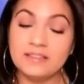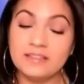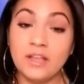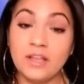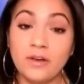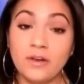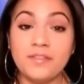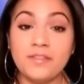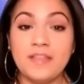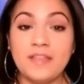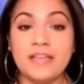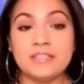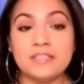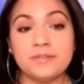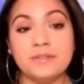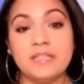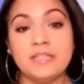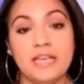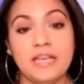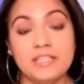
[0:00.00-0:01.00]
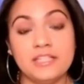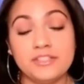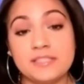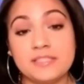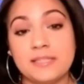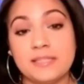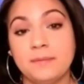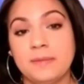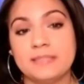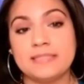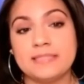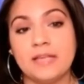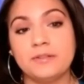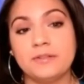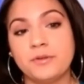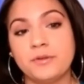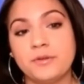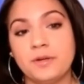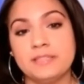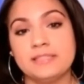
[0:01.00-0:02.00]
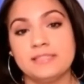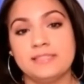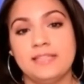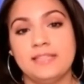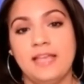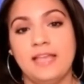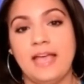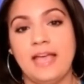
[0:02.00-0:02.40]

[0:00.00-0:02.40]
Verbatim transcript: no, and that's really interesting because mm-hmm. I was going to say